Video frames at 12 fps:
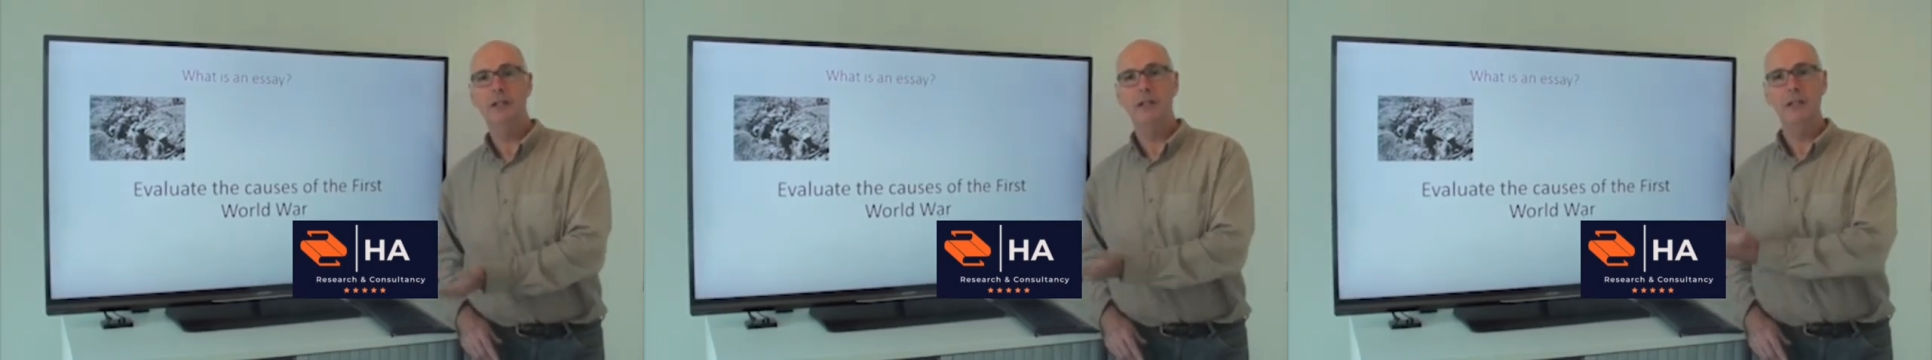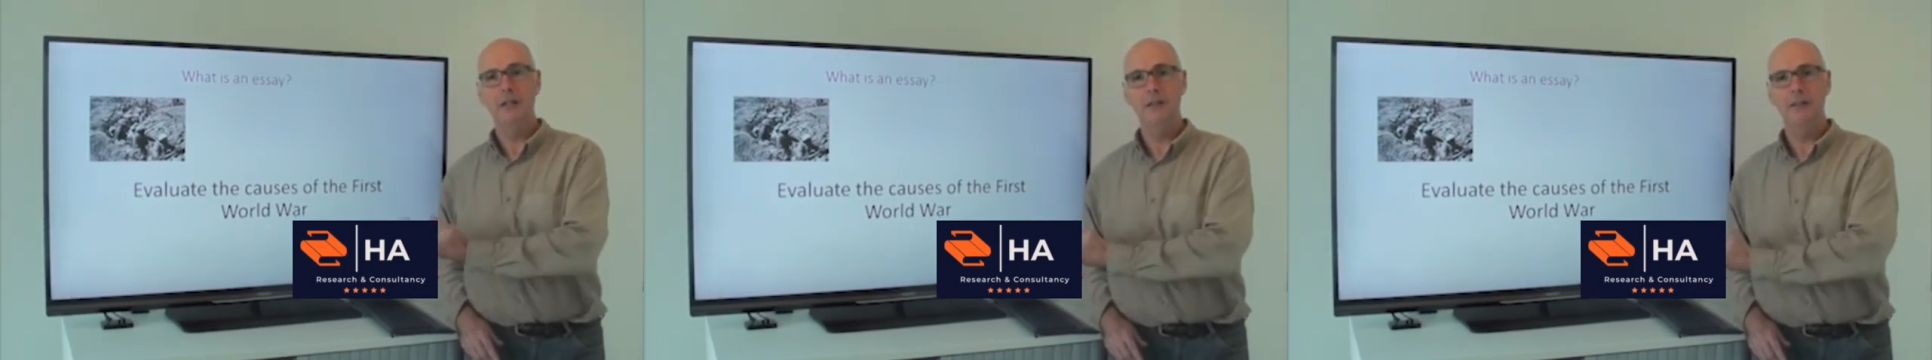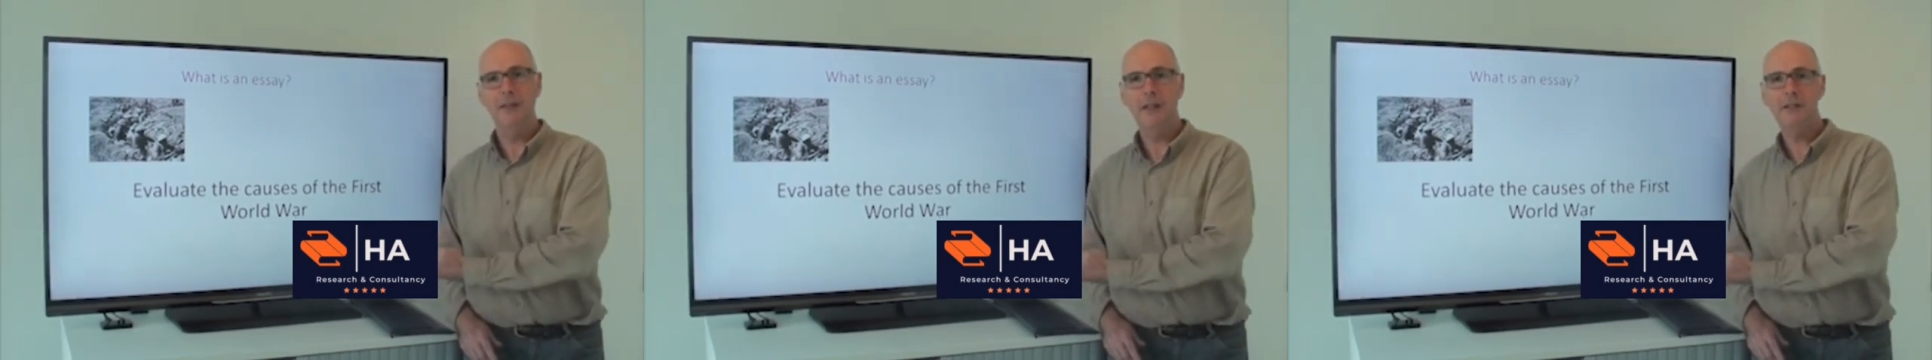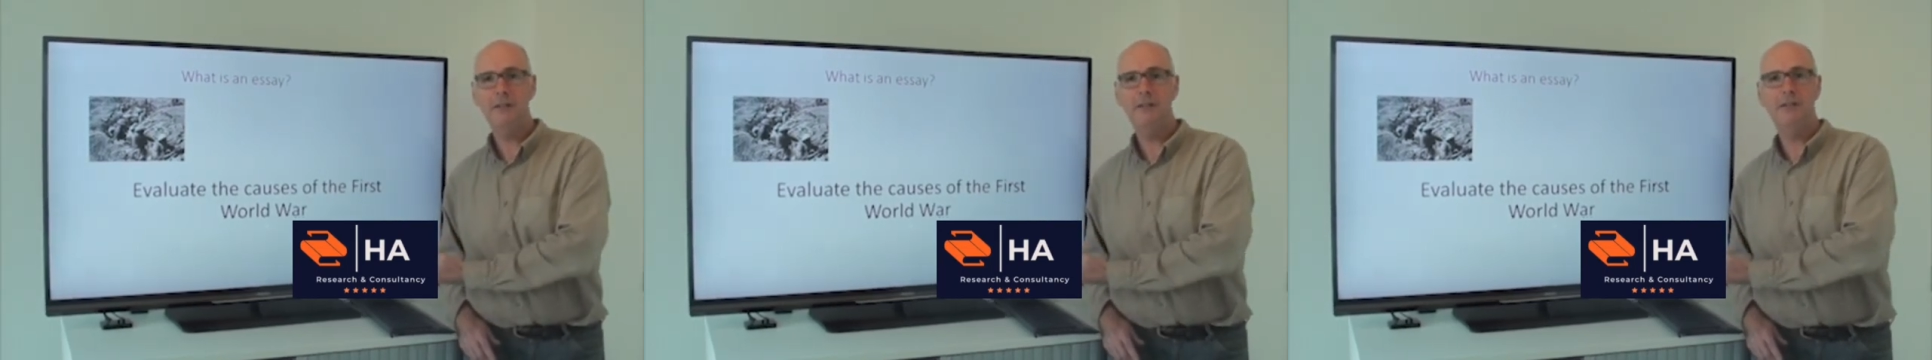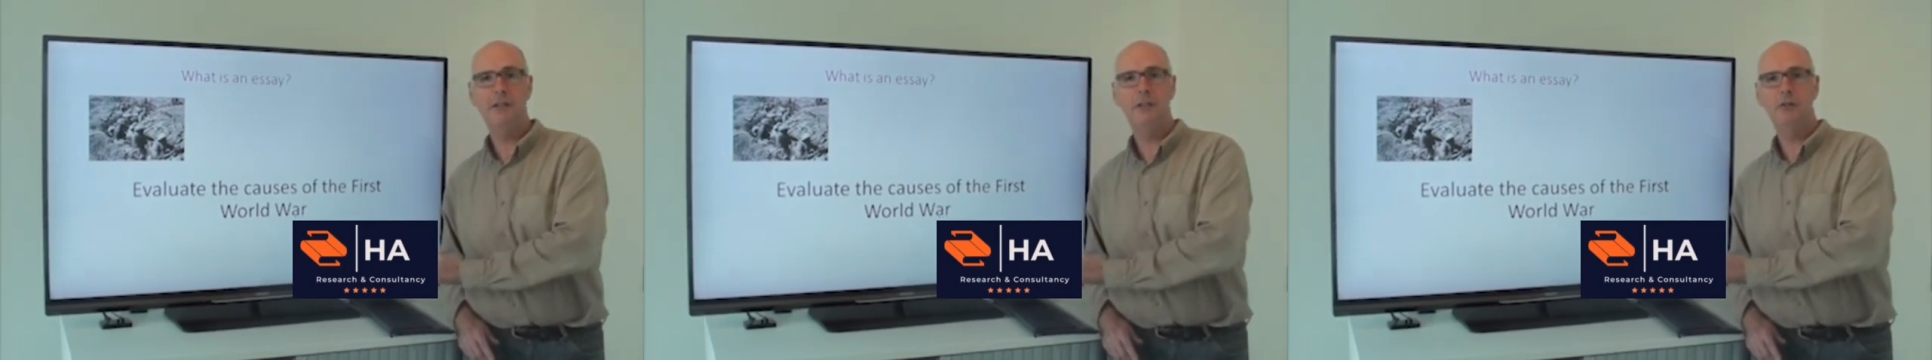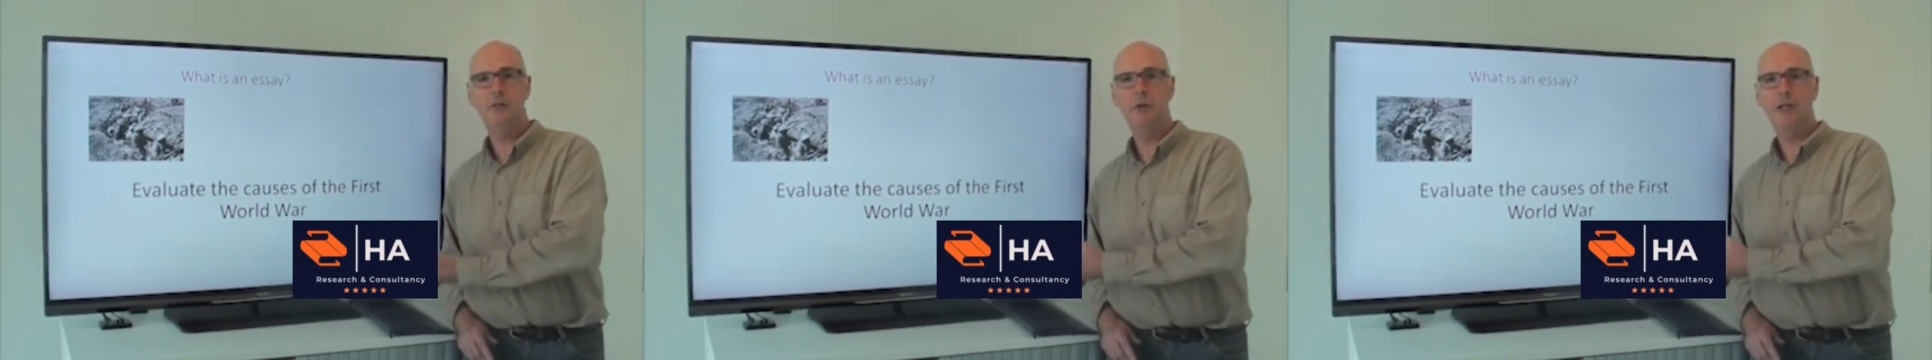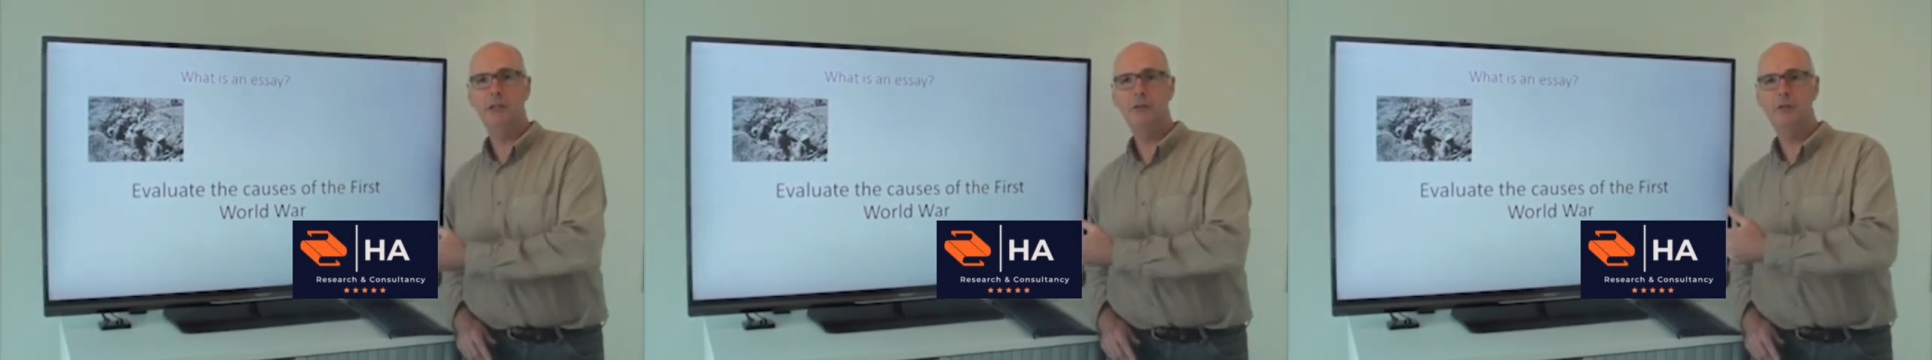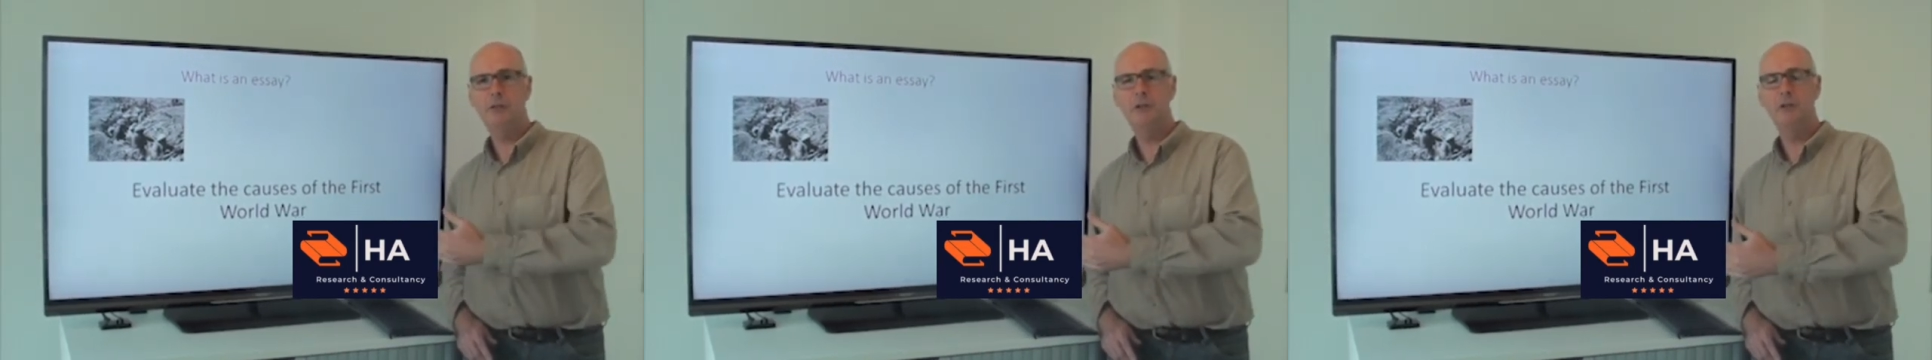In this
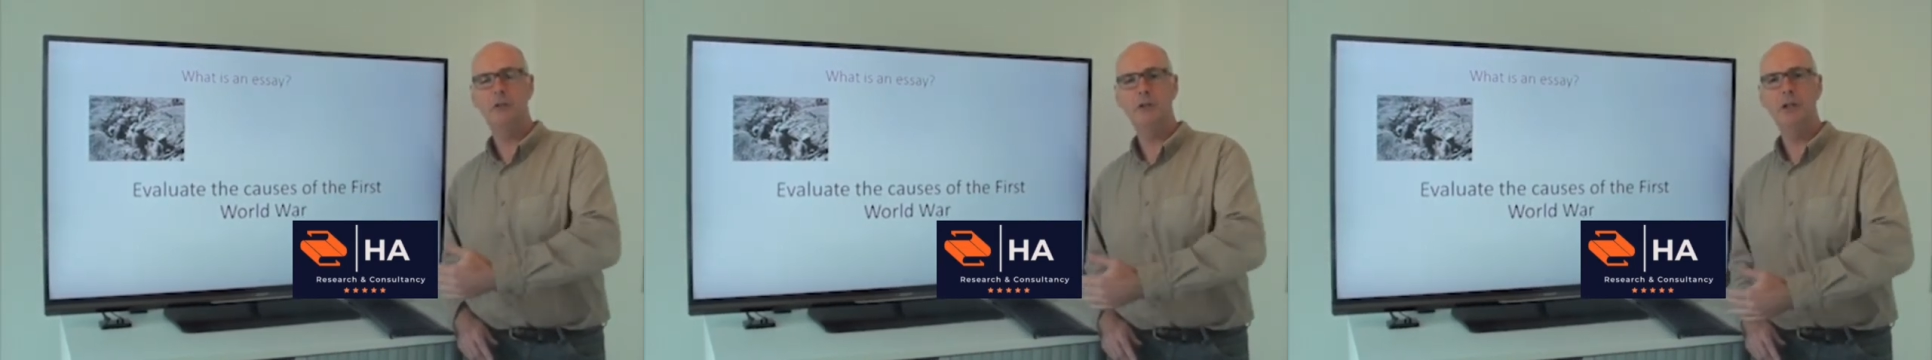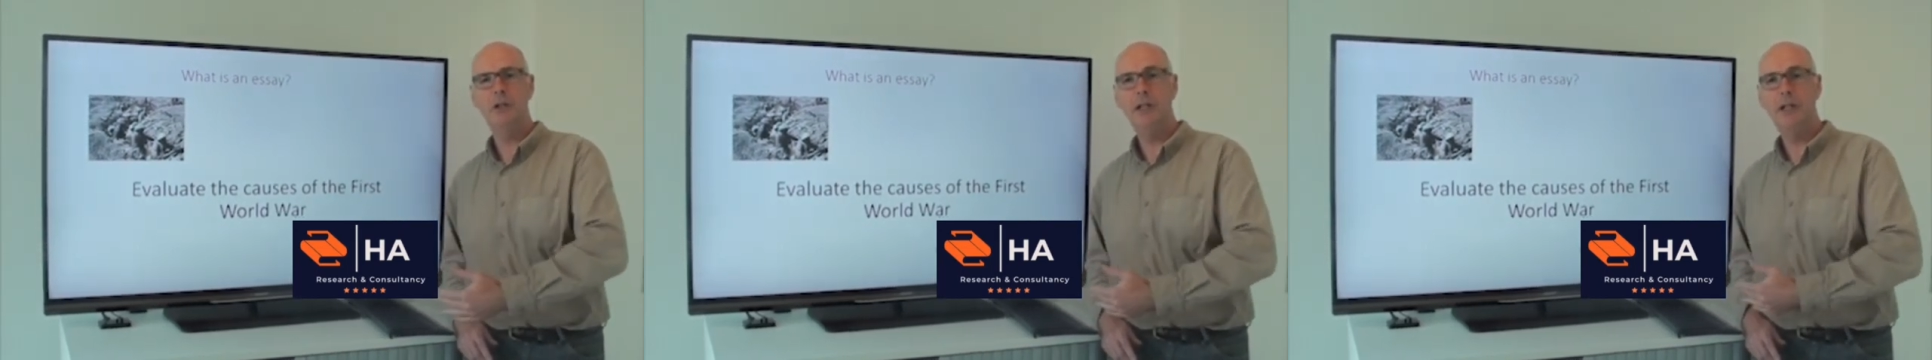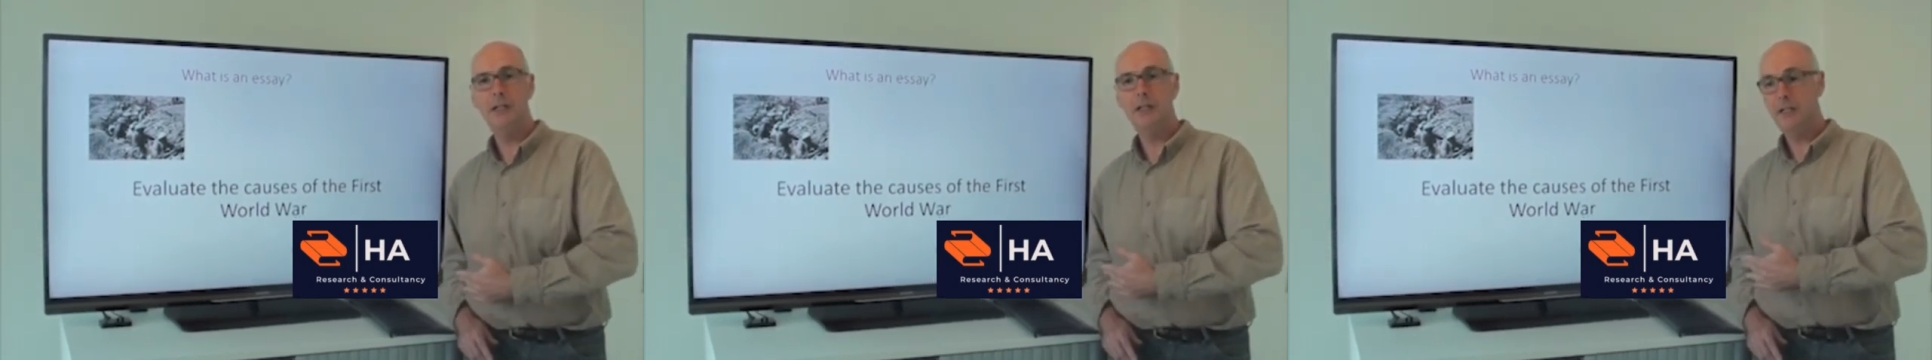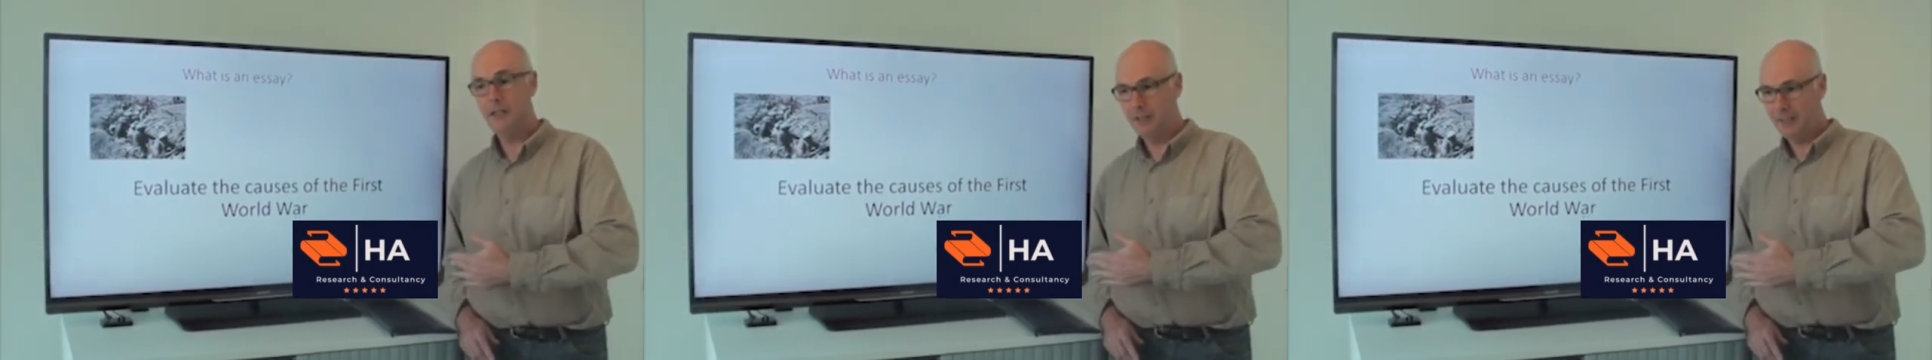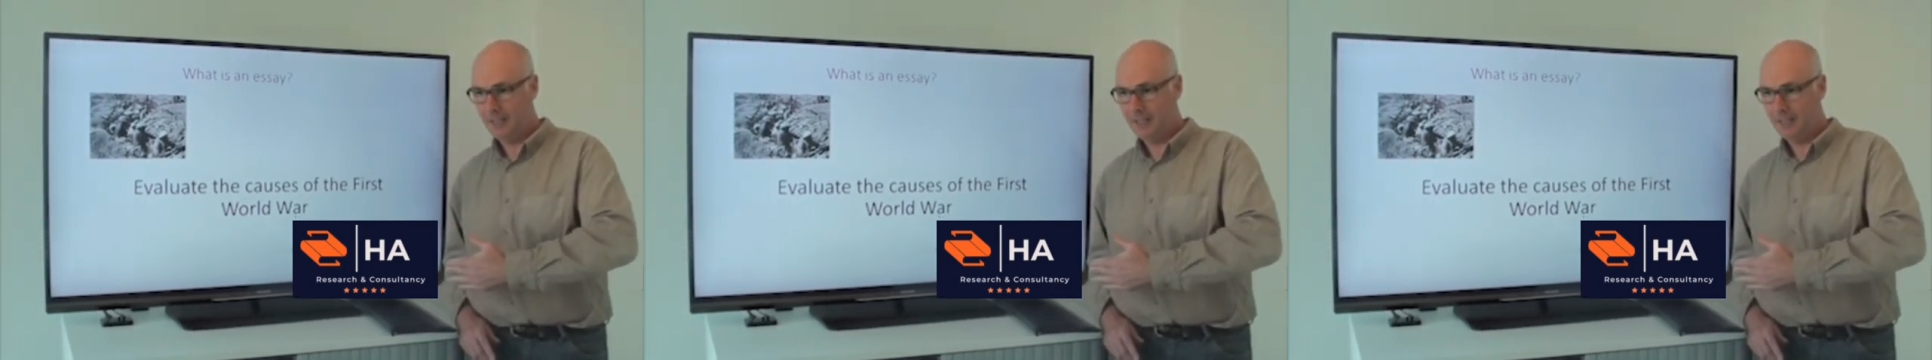situation, you're clearly going to